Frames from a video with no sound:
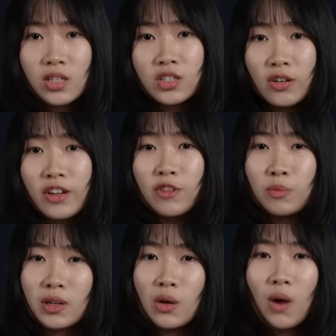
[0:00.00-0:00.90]
So if you
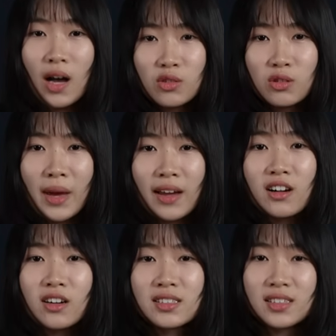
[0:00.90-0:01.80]
put a 100
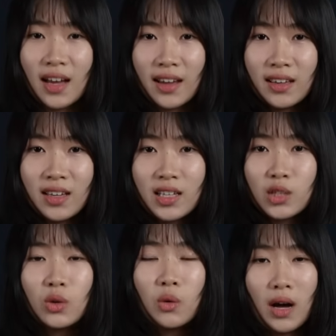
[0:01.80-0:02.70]
MHz sine
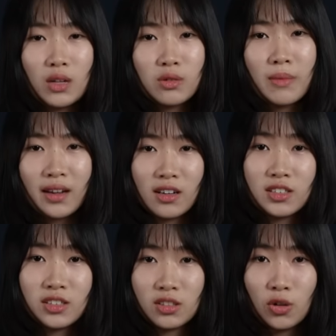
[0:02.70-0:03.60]
into a 100
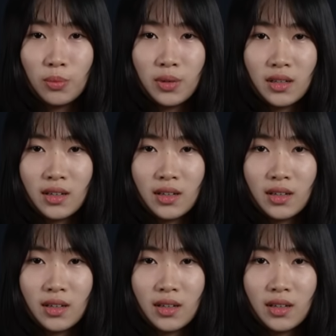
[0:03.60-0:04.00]
MHz scope,